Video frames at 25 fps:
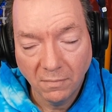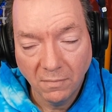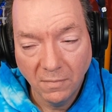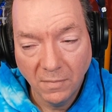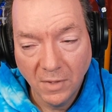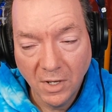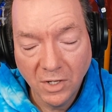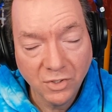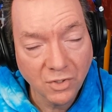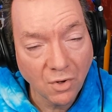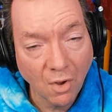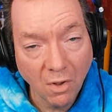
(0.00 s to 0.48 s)

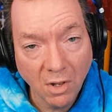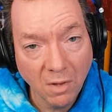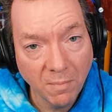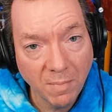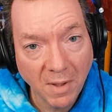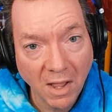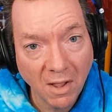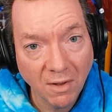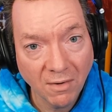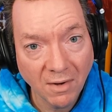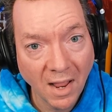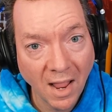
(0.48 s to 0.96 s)
is all
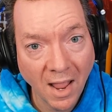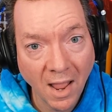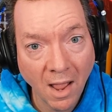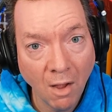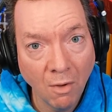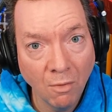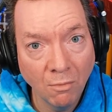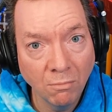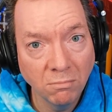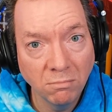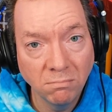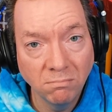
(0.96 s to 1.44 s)
about
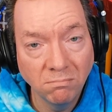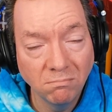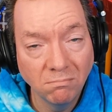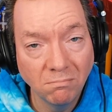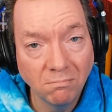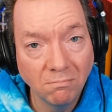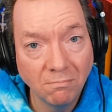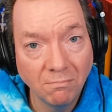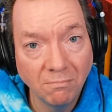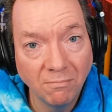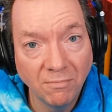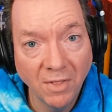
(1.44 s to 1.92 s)
how
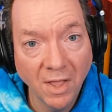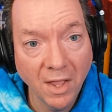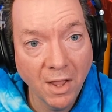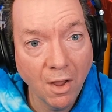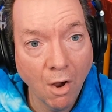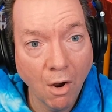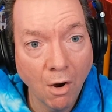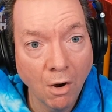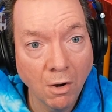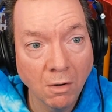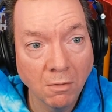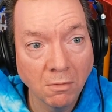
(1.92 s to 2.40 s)
they
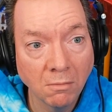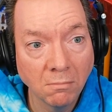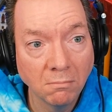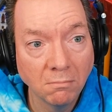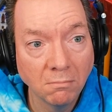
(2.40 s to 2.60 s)
are